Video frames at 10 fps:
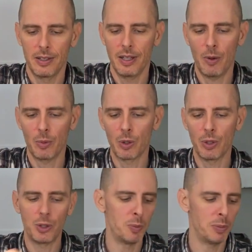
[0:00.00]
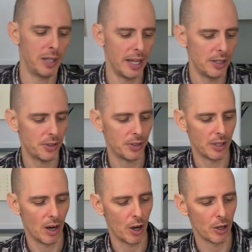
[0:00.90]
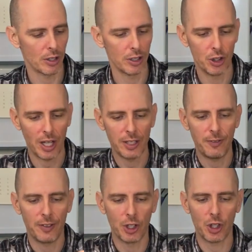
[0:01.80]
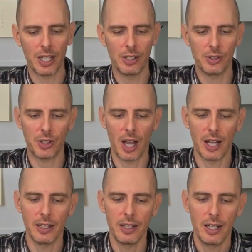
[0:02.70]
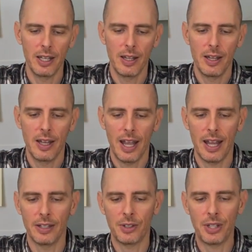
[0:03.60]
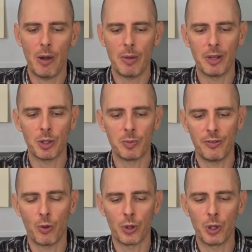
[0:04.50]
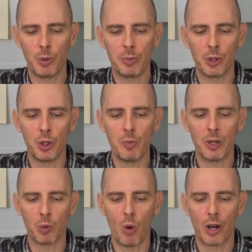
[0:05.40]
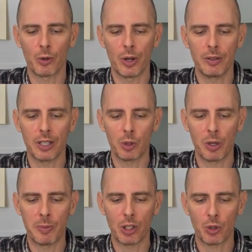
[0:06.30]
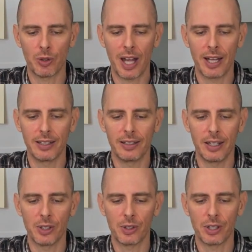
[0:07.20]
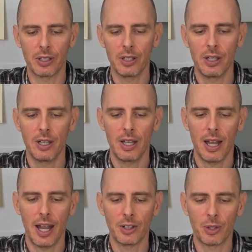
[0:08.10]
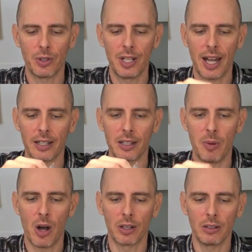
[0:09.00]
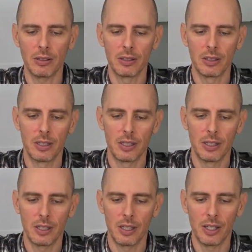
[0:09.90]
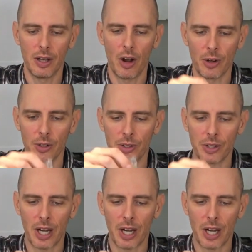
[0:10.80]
now we're going to place our jellyfish inside. And see how I mentioned before, you don't want to put too much water in because you want to make sure that it does enter the neck of the bottle. And ours is